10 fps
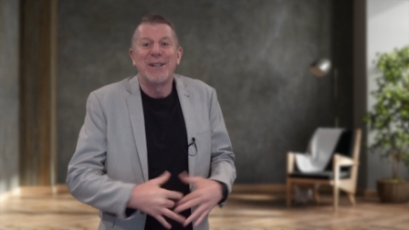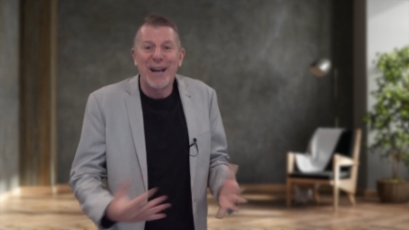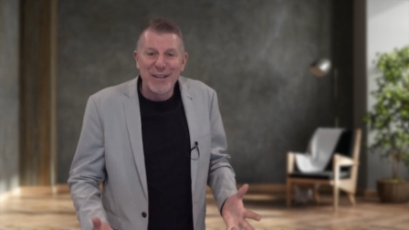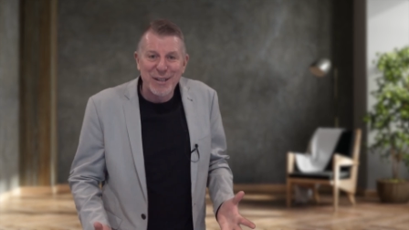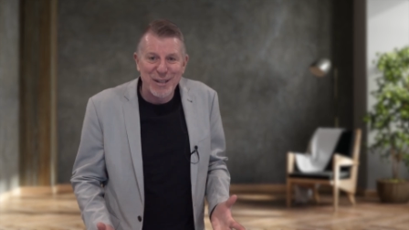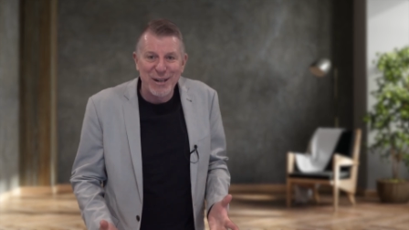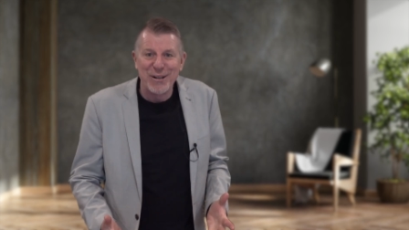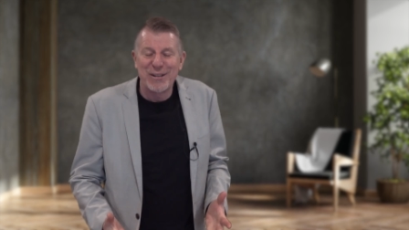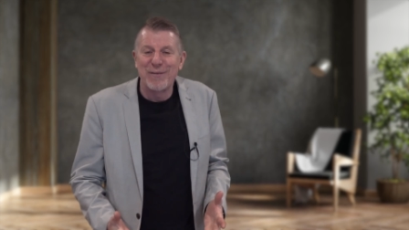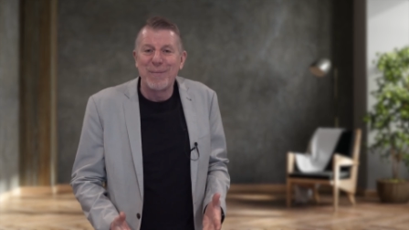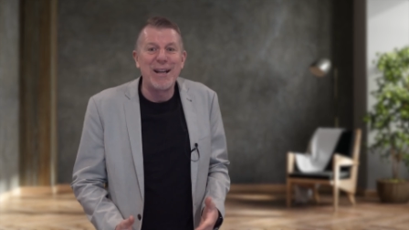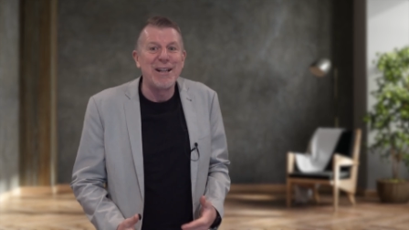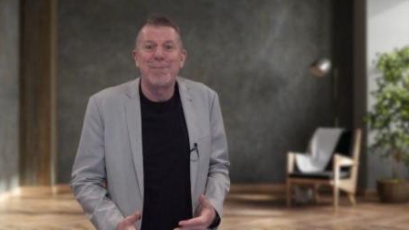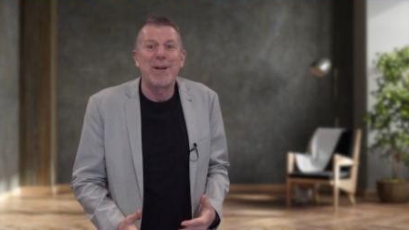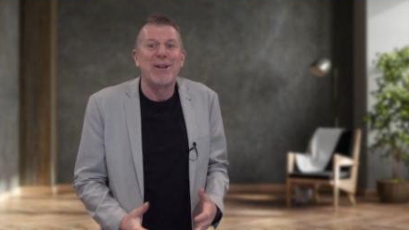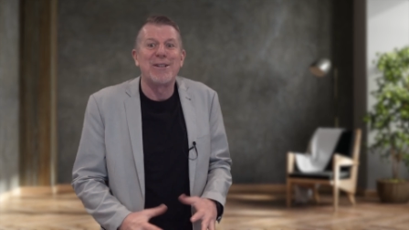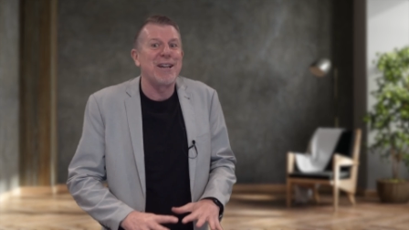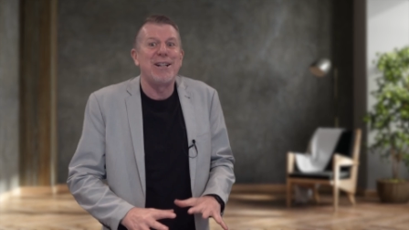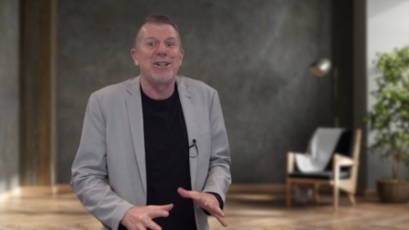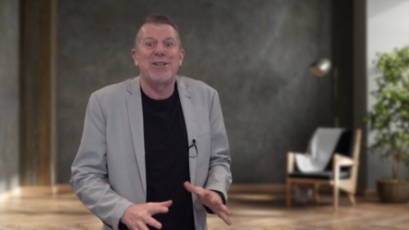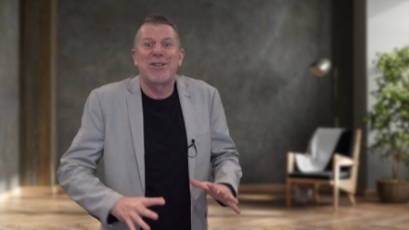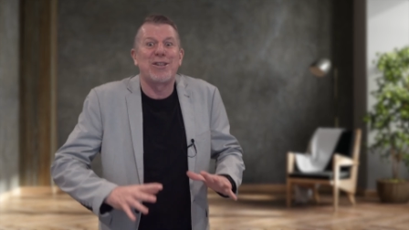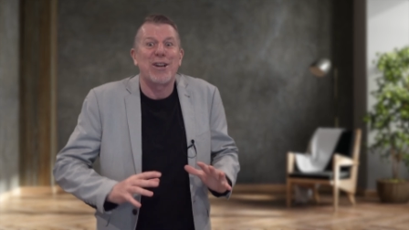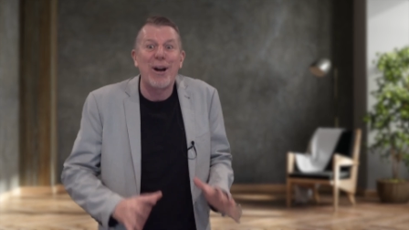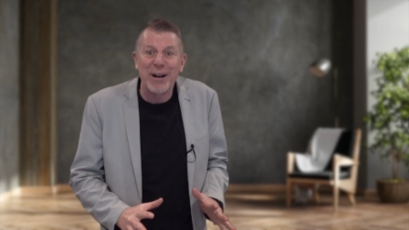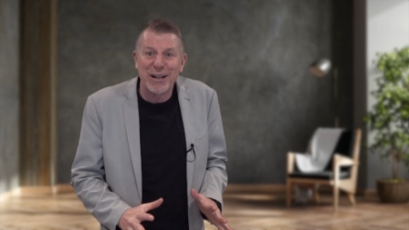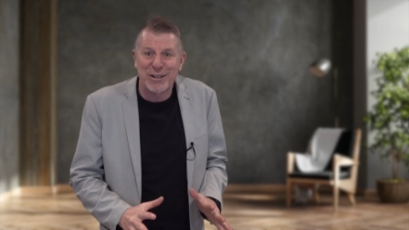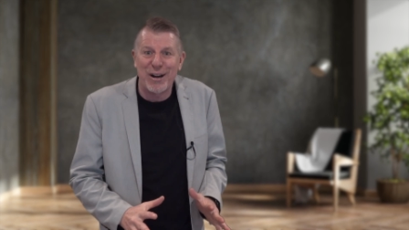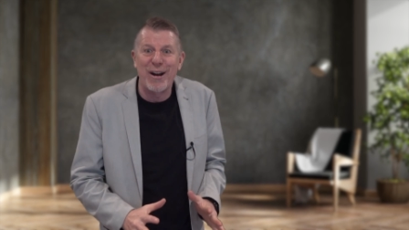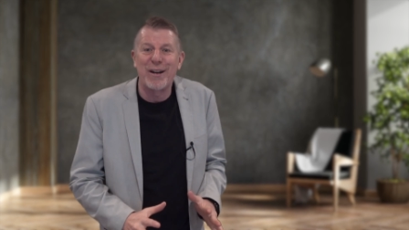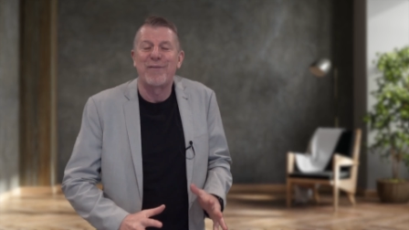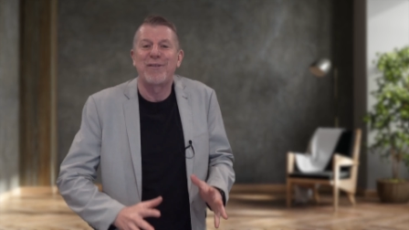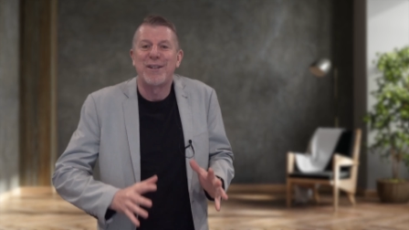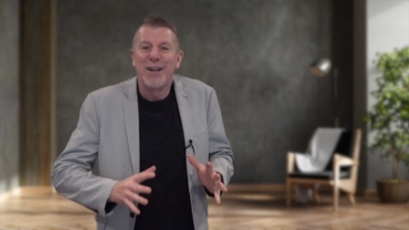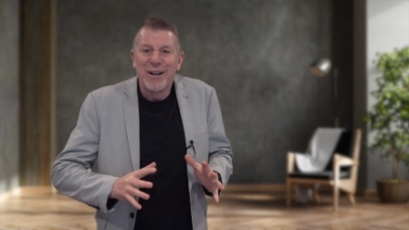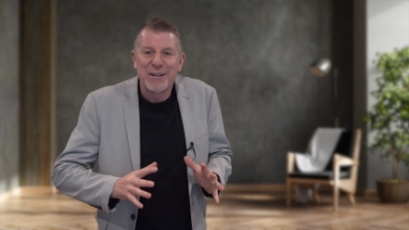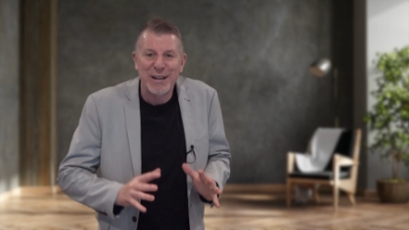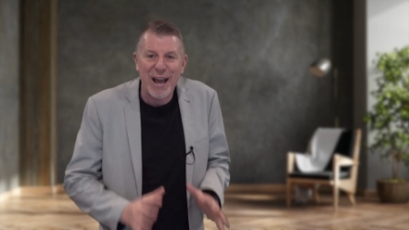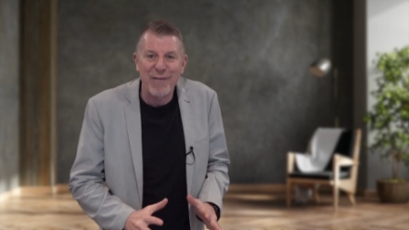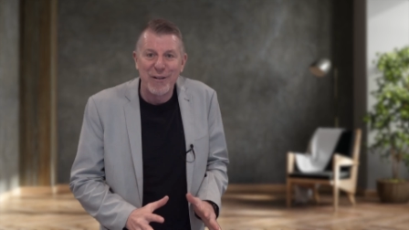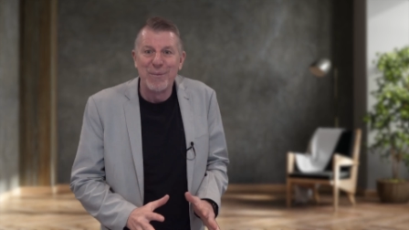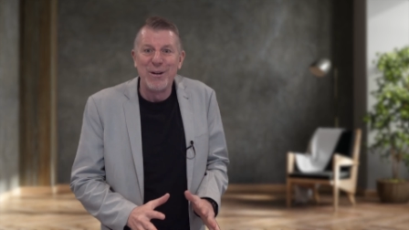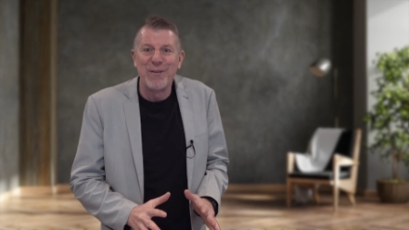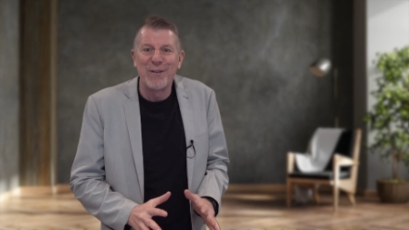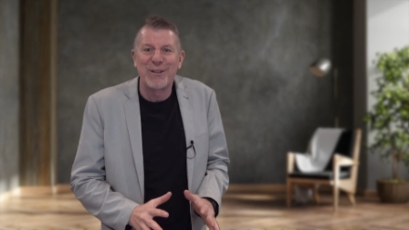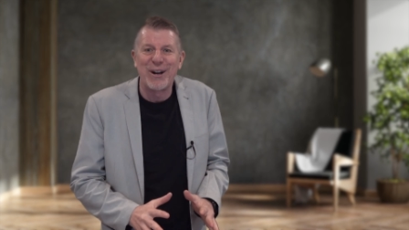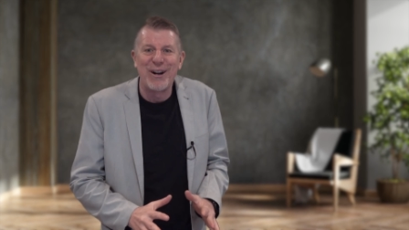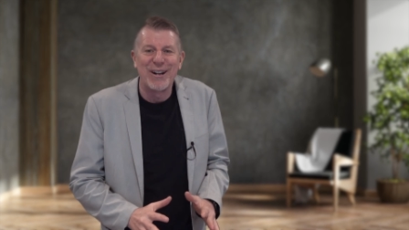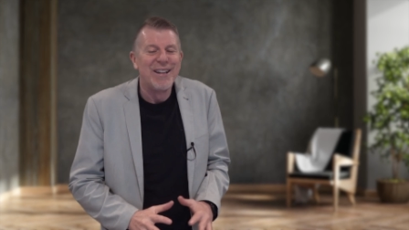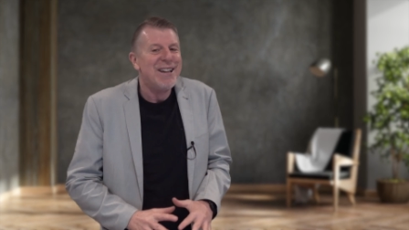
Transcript: another series of meetings because they're just so excited to have a move of God.